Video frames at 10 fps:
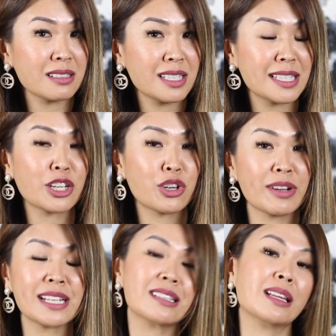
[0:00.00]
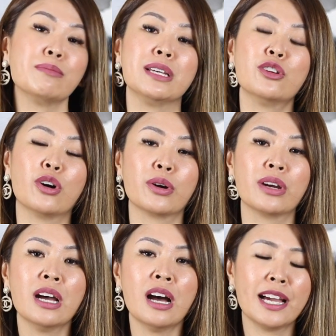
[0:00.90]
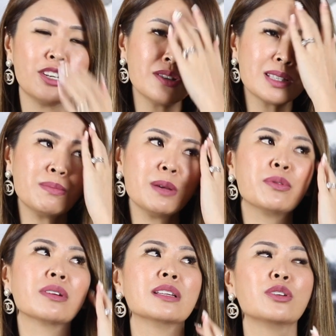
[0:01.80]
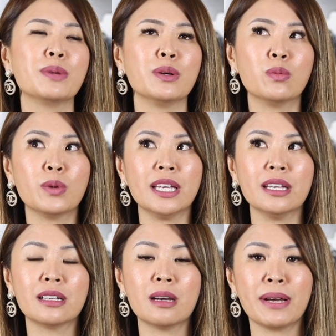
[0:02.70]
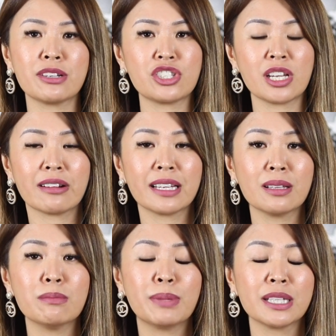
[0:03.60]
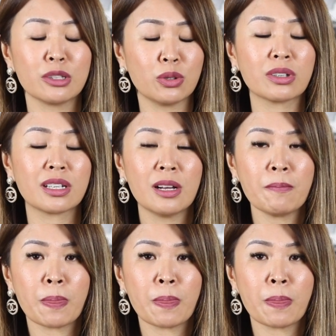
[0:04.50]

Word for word: Is that correct? Let me know. I know some people are a little bit weird about sharing them, but look,